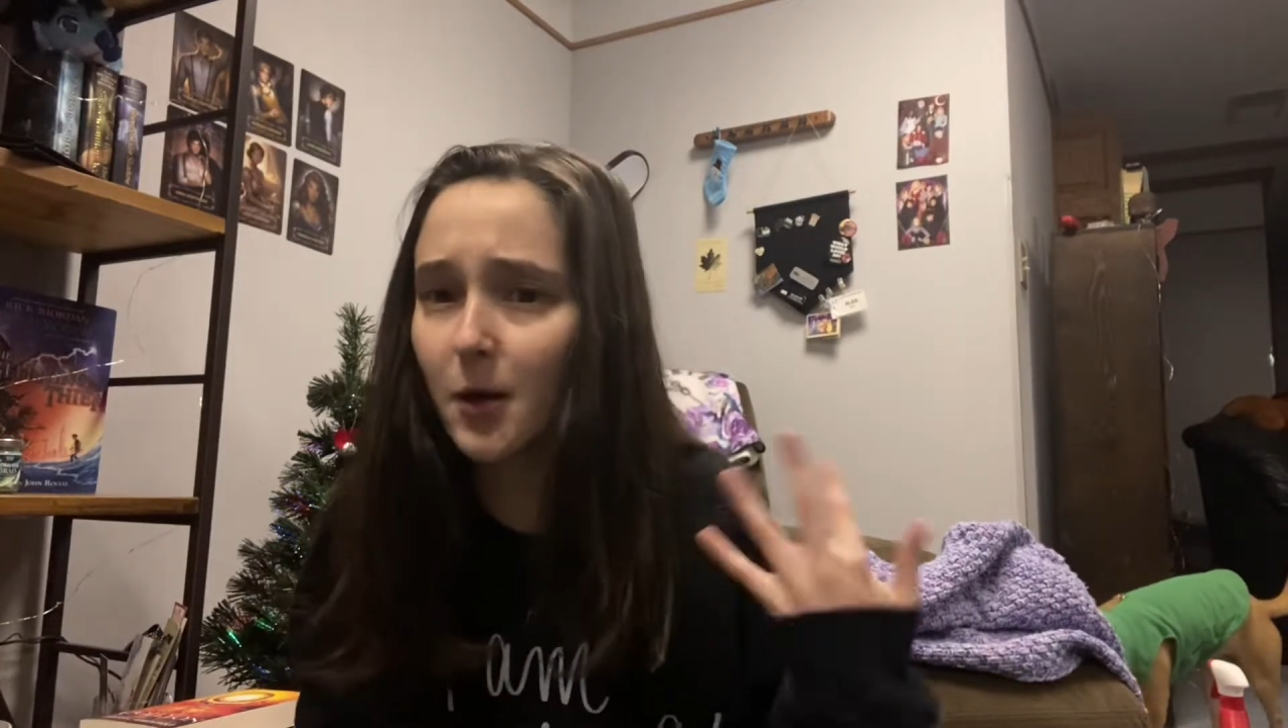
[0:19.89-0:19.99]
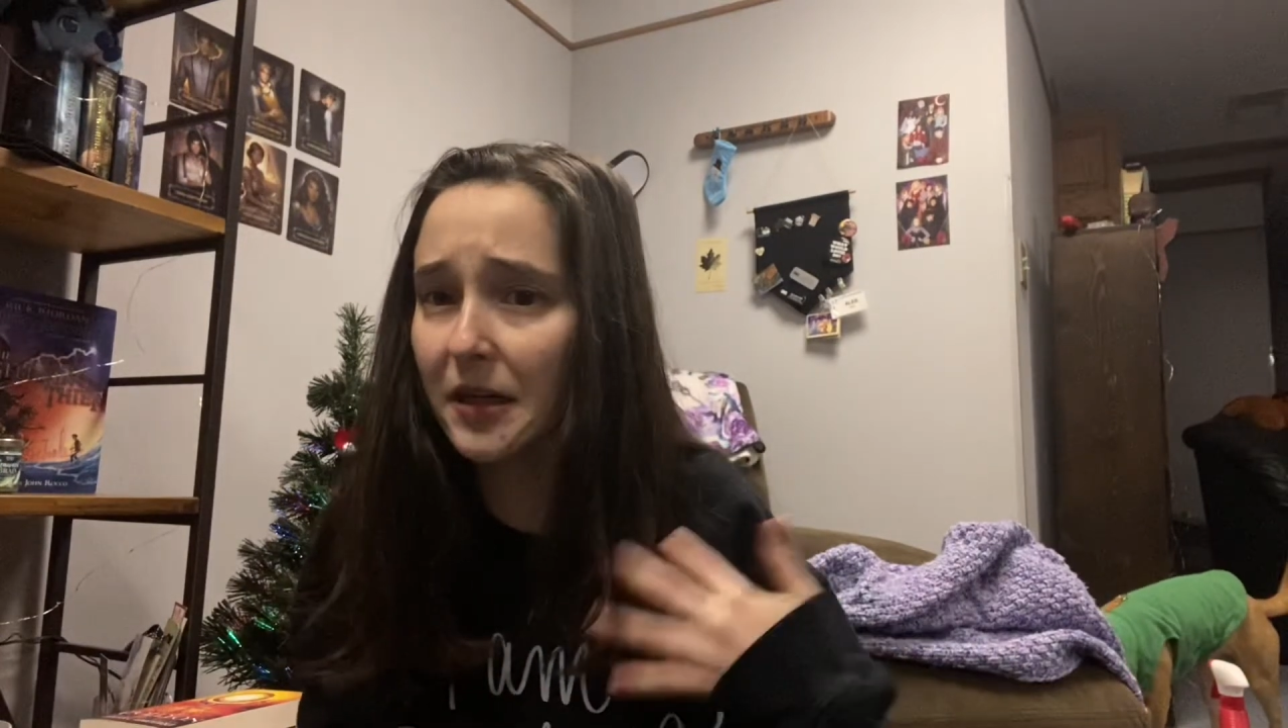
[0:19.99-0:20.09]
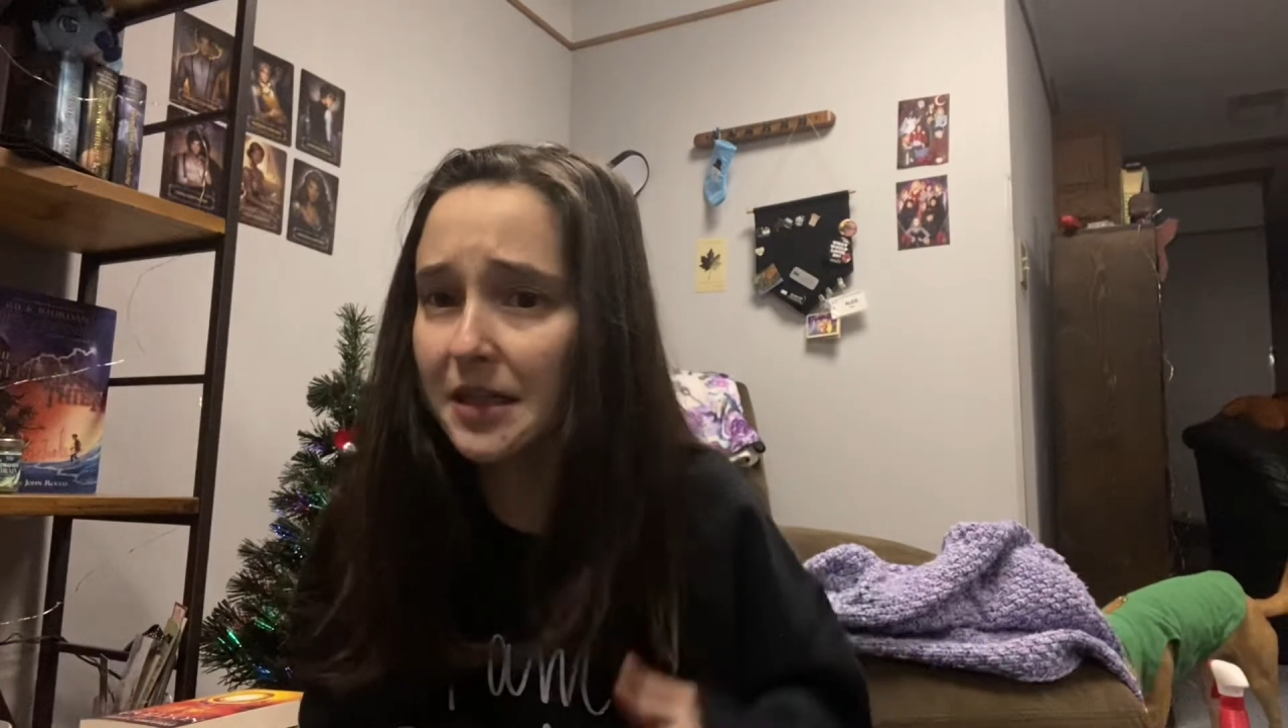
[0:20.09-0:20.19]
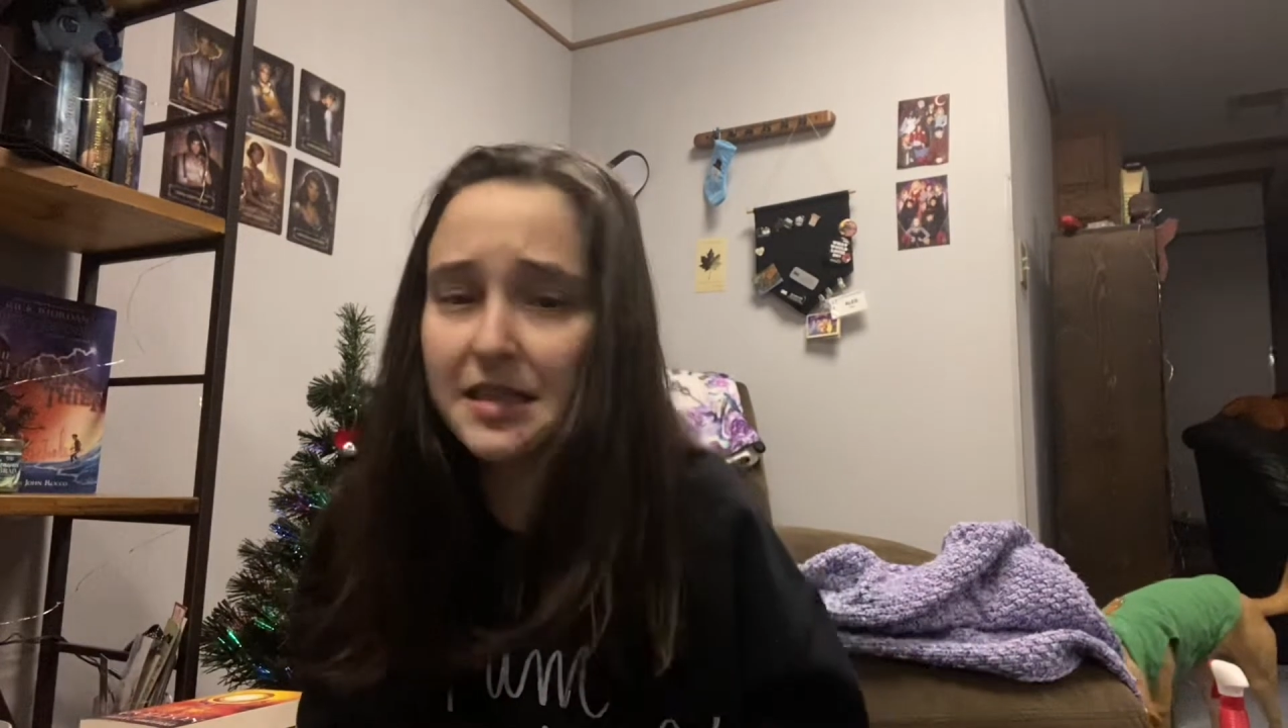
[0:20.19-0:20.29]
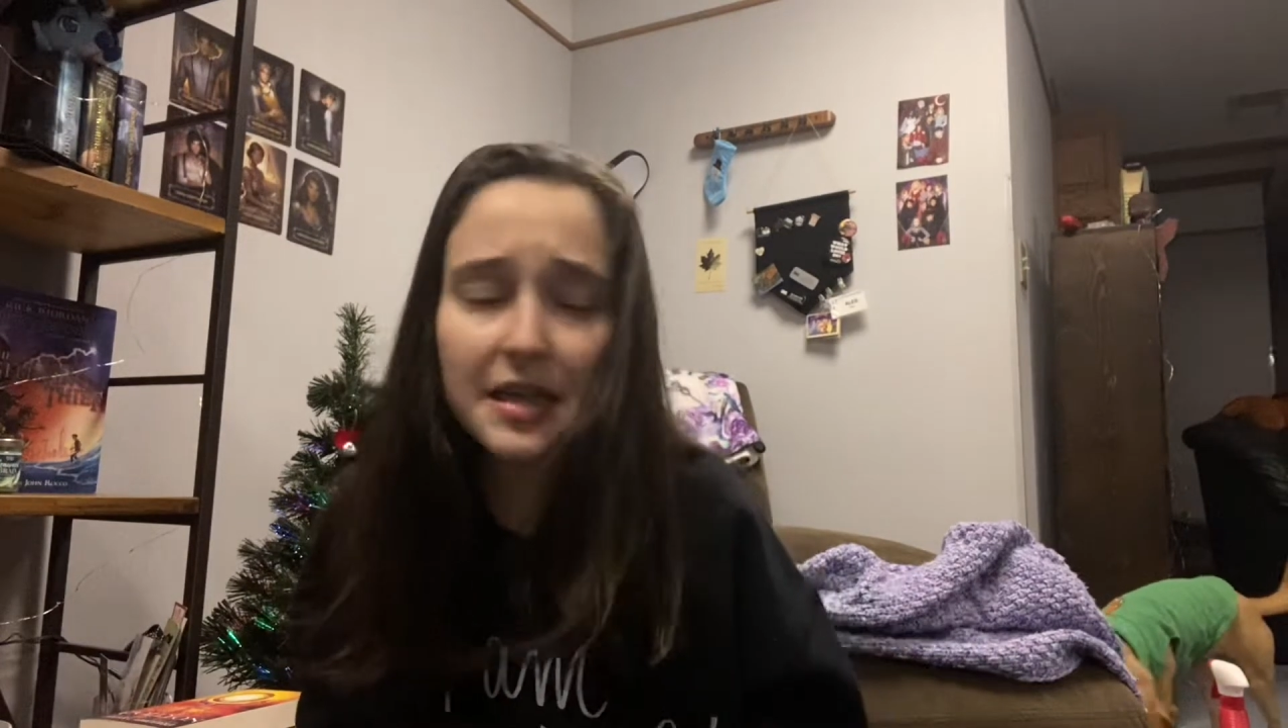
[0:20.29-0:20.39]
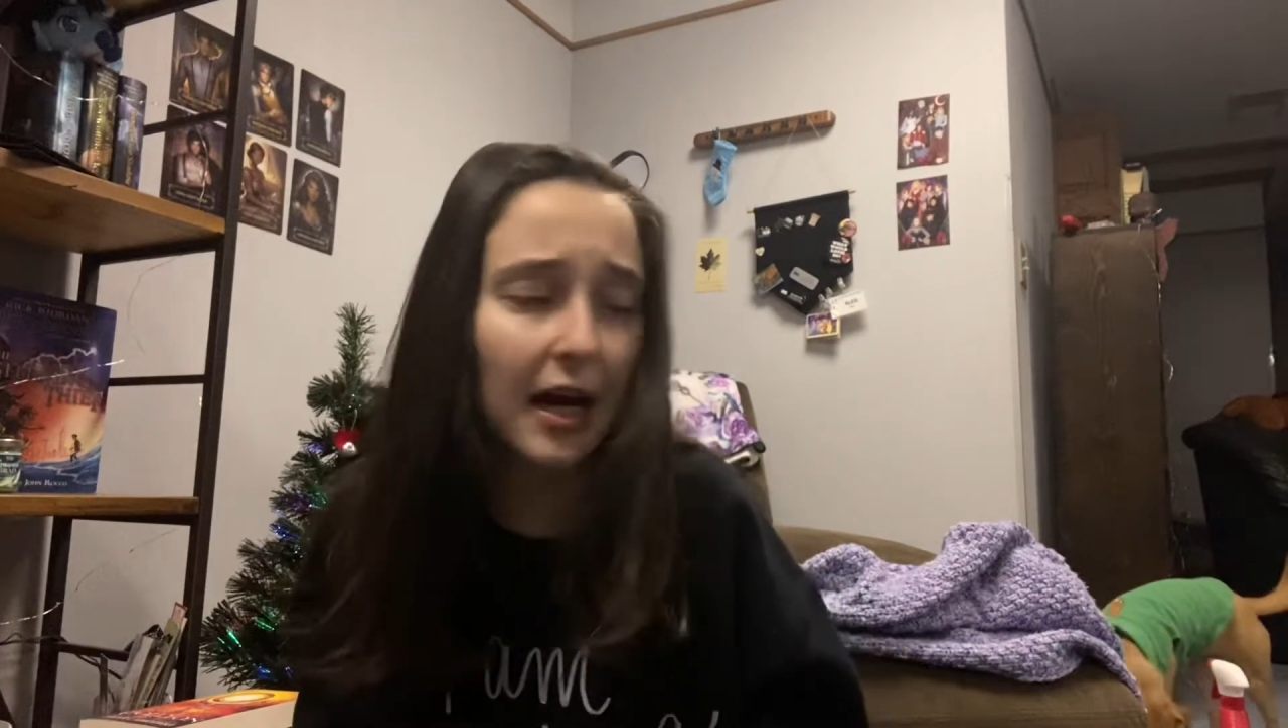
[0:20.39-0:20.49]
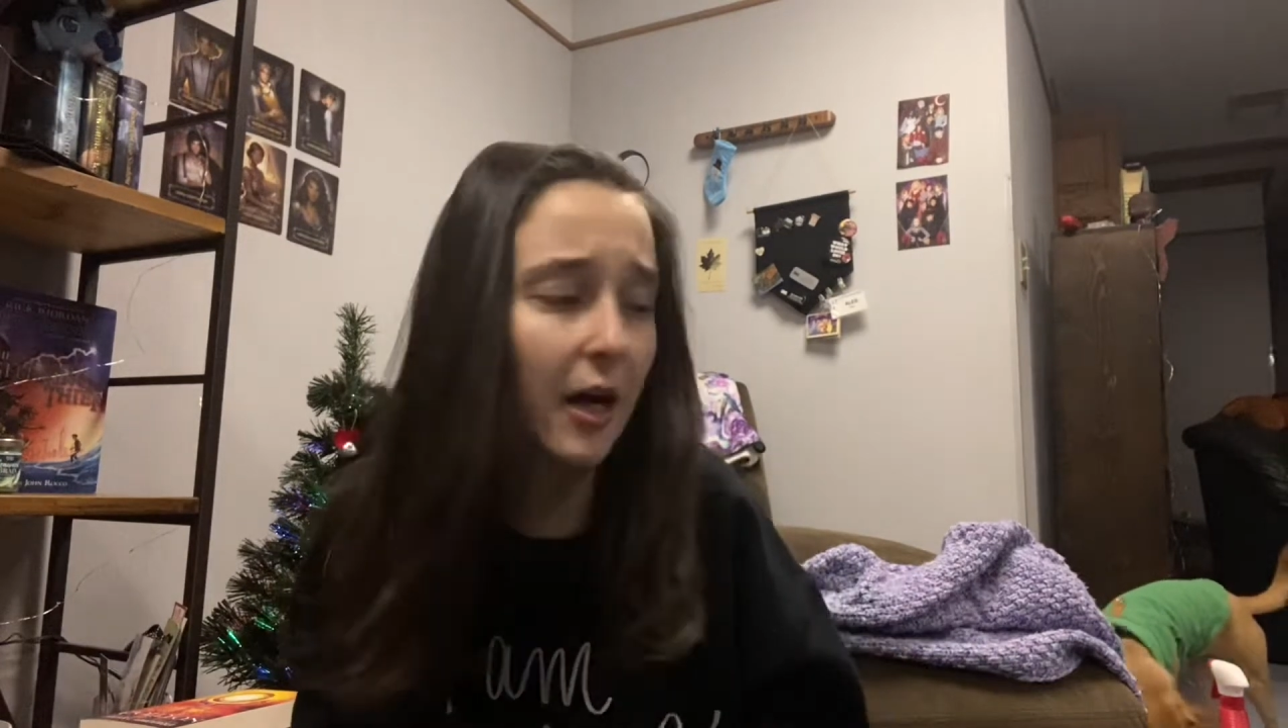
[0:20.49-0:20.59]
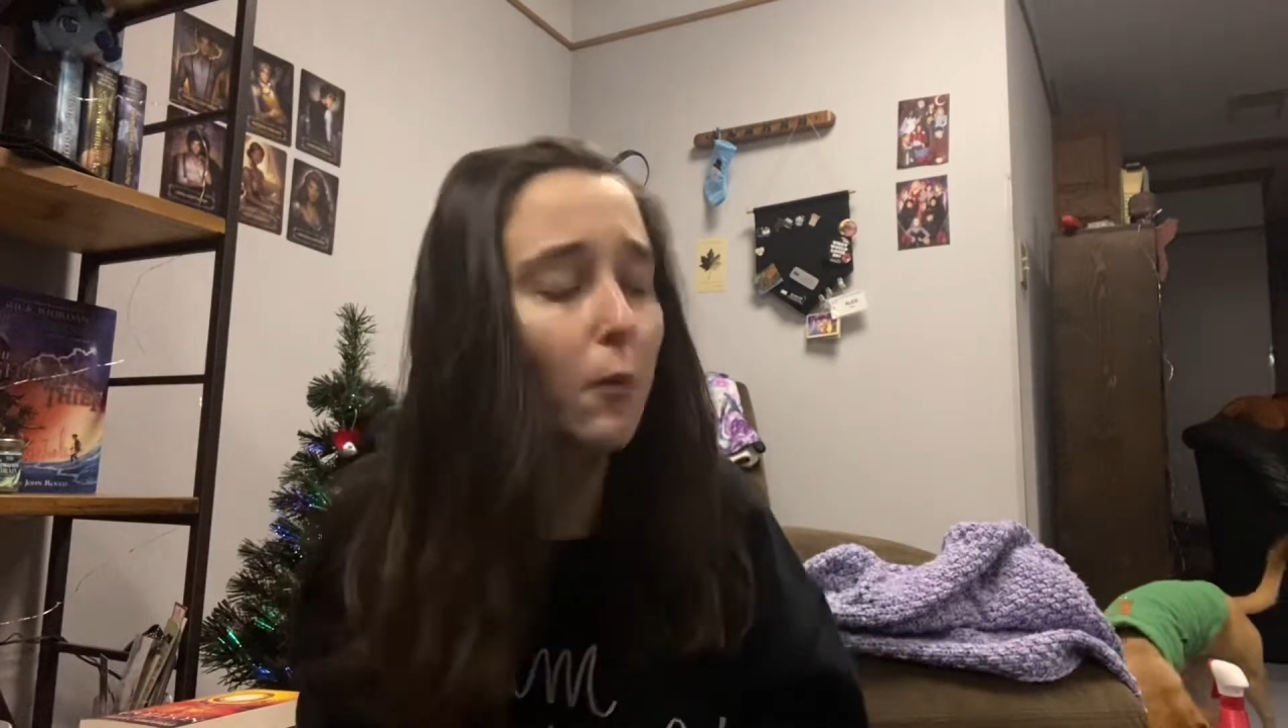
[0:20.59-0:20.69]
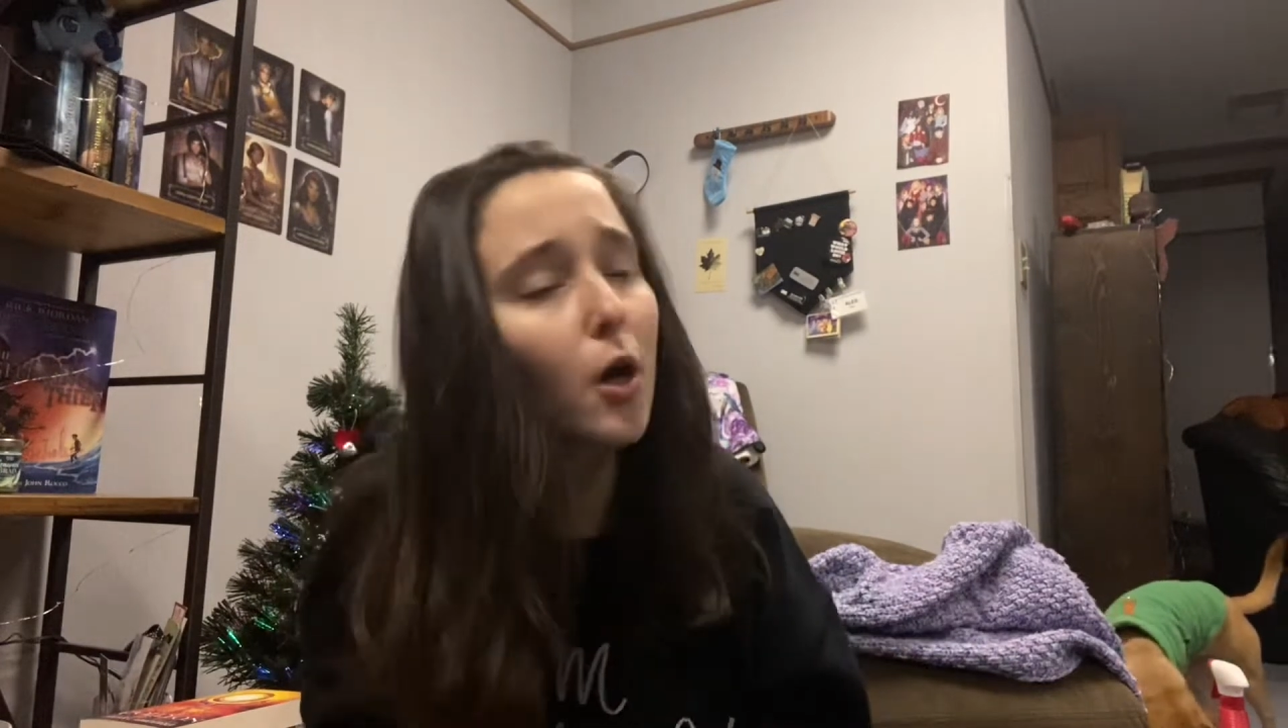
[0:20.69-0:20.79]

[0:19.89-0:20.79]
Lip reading: in time.